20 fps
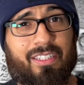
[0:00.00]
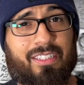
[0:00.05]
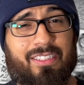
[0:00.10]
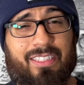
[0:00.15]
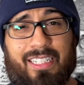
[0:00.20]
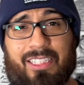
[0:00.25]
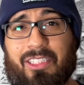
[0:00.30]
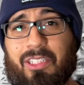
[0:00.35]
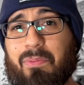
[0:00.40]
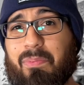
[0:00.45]
It's
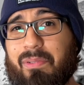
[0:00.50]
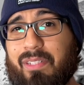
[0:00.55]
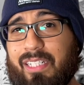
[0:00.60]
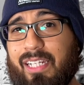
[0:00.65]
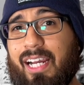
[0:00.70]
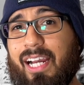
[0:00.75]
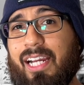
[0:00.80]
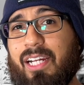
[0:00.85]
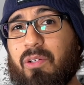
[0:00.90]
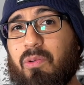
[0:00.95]
actually pretty
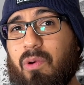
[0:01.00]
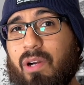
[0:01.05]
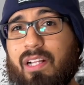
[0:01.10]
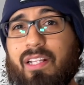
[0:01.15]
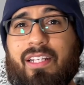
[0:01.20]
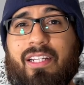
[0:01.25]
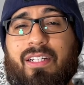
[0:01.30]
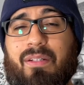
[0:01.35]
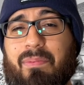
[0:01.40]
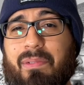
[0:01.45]
high
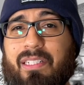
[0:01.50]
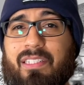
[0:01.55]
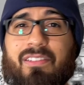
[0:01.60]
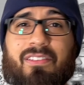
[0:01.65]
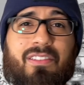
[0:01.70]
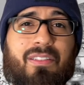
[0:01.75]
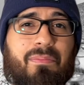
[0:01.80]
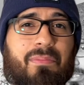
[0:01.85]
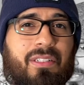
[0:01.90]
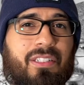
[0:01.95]
quality compared to
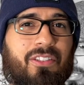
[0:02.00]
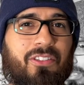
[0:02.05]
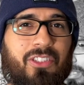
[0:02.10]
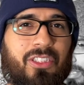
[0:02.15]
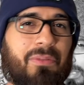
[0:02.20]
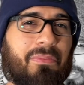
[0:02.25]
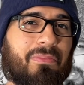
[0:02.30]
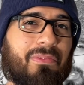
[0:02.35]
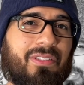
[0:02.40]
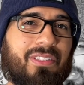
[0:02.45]
some other
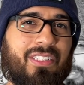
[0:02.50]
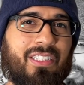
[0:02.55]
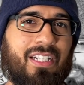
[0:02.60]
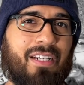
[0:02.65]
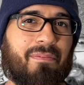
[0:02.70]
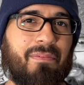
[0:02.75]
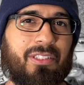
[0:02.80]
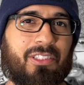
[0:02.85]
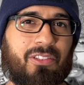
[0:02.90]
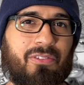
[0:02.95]
cheap ones that
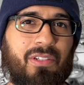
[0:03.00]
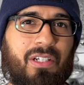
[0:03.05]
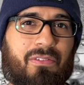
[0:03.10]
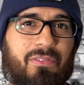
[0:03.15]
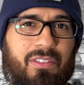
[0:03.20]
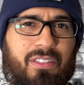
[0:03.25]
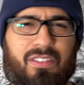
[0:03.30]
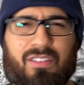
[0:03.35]
I've messed around with.